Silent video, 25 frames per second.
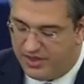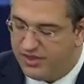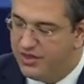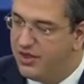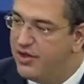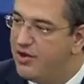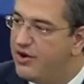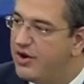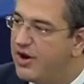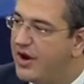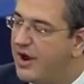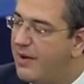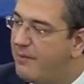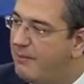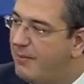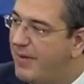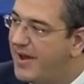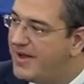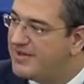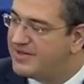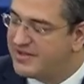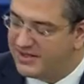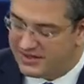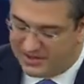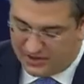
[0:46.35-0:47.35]
Their
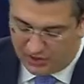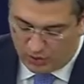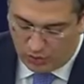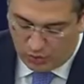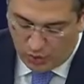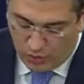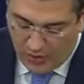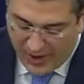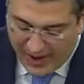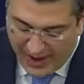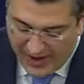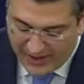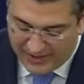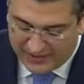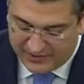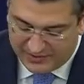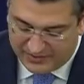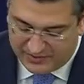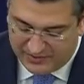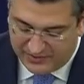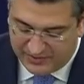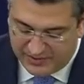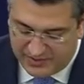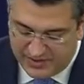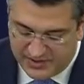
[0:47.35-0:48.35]
capacity to
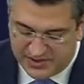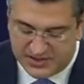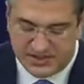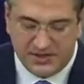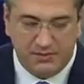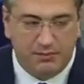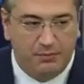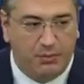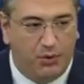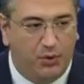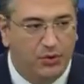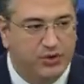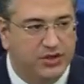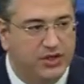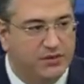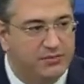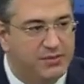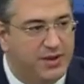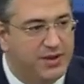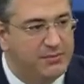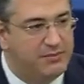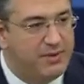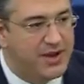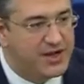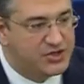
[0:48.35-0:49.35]
act is supported
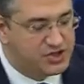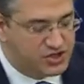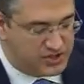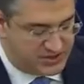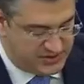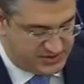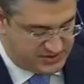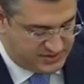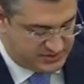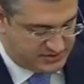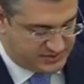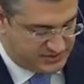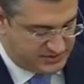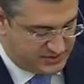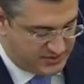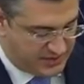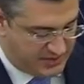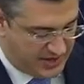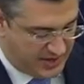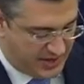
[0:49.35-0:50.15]
by budgets.